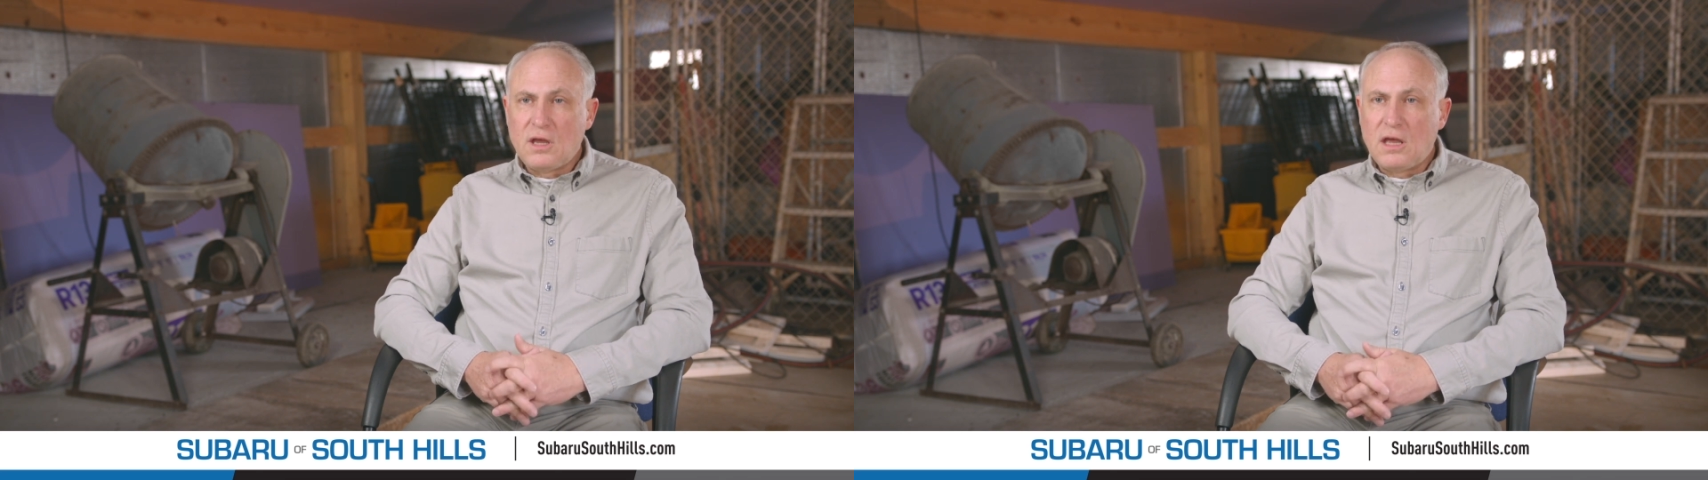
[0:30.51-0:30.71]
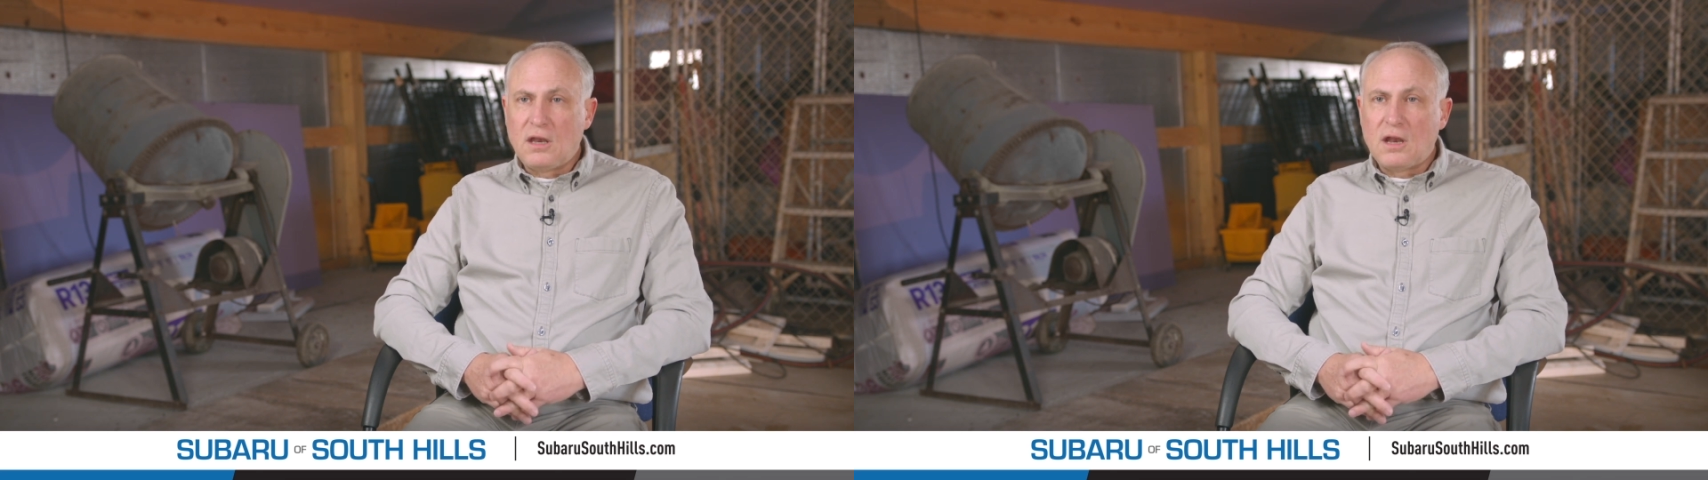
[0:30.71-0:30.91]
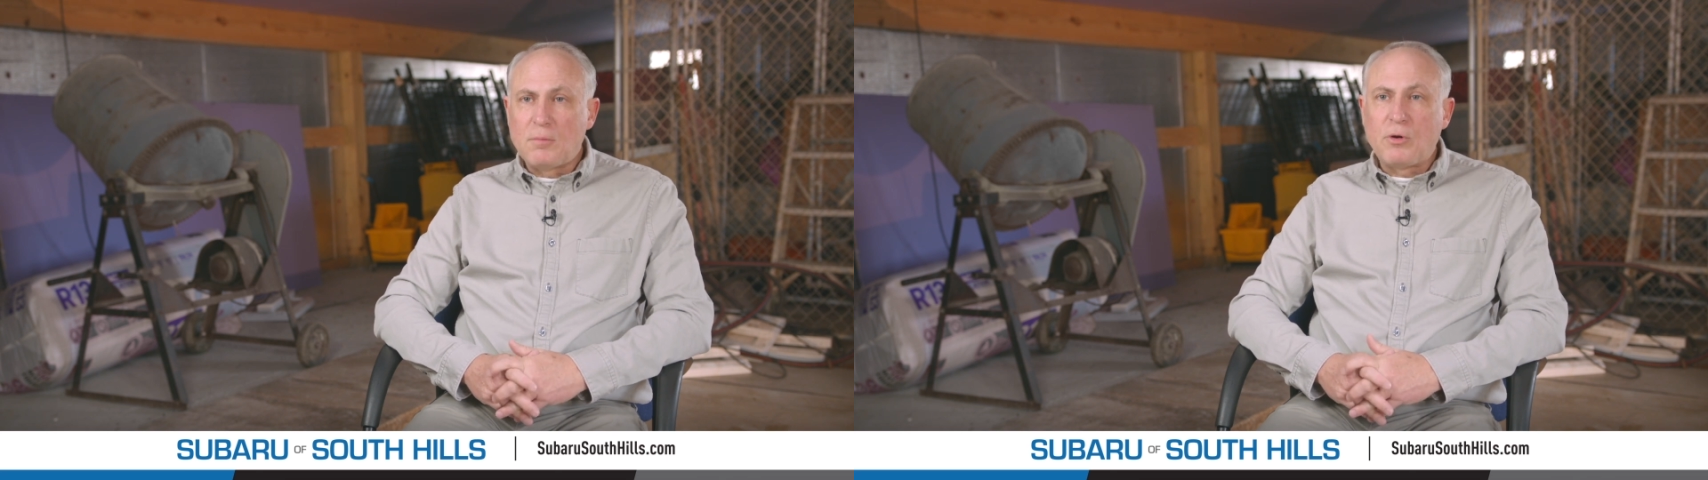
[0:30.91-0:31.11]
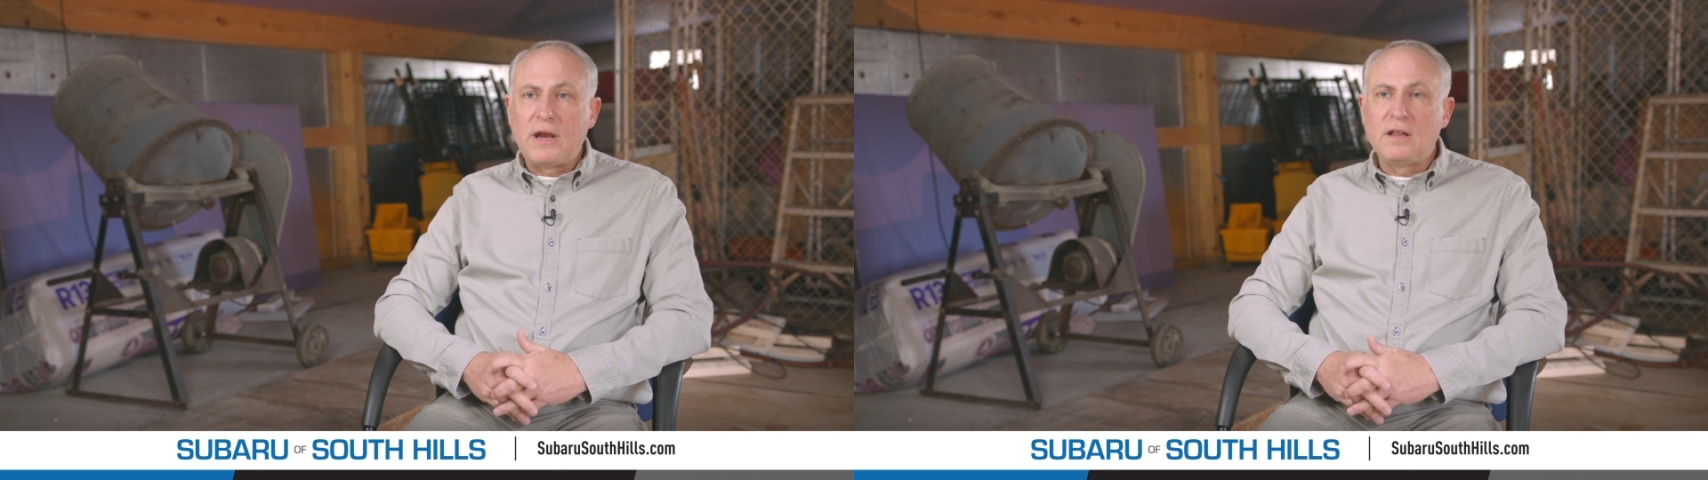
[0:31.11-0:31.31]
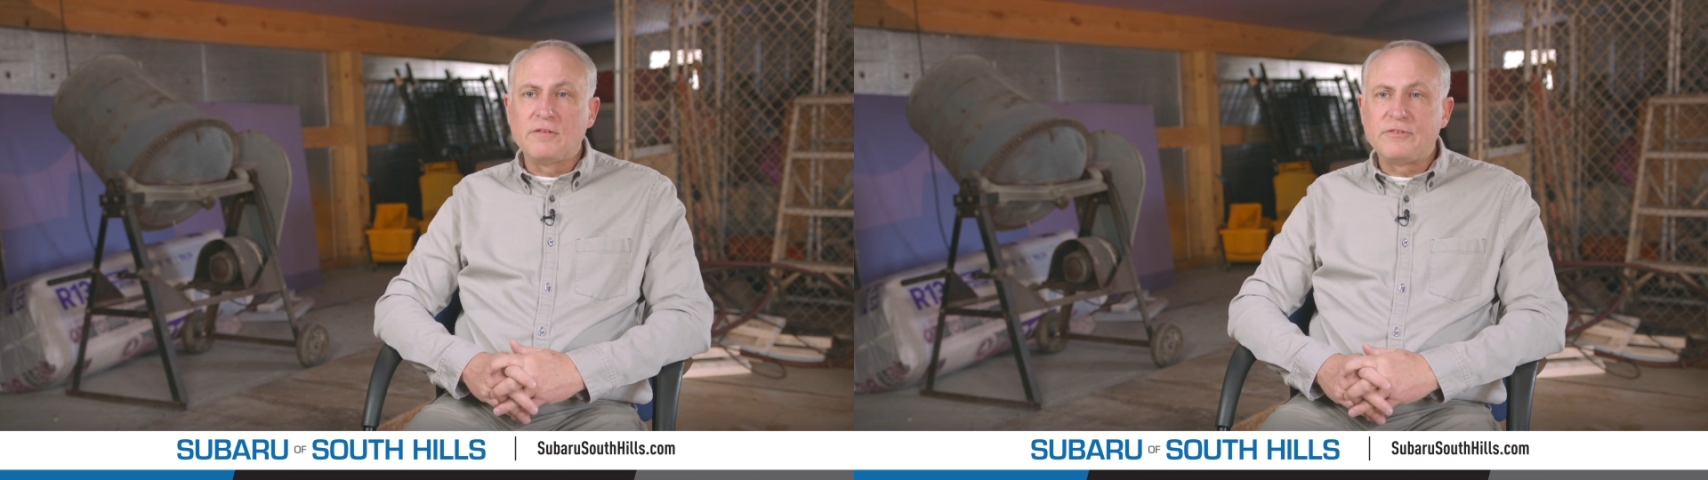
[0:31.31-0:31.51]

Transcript: and upgrading the